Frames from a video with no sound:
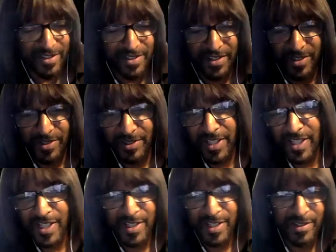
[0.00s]
you know,
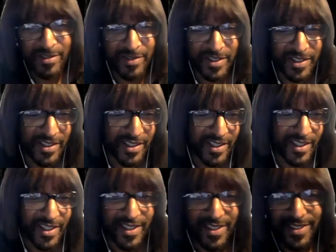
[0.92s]
love and
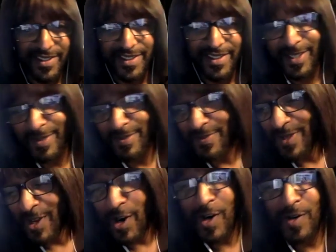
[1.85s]

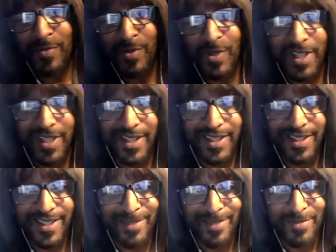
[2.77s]
heartbreak
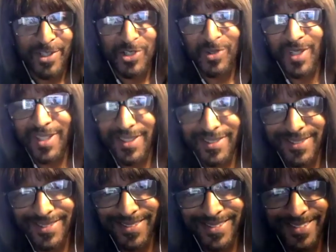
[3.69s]
and
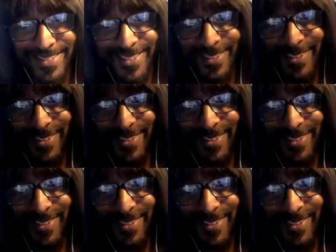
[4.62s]
betrayal and